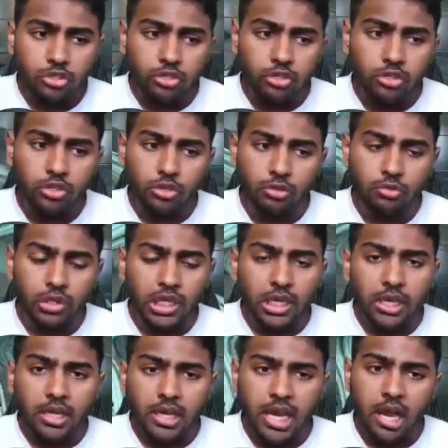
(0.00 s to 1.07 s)
2.
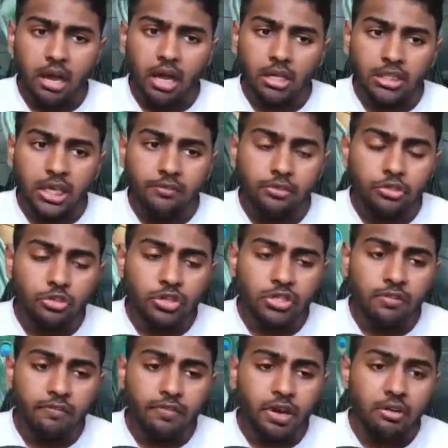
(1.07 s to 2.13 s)
Now down forward 2 is a
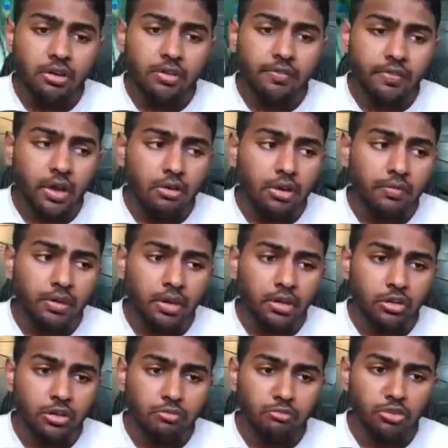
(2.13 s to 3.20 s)
very
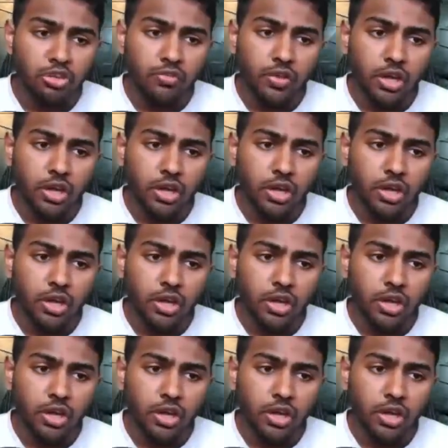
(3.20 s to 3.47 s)
good move.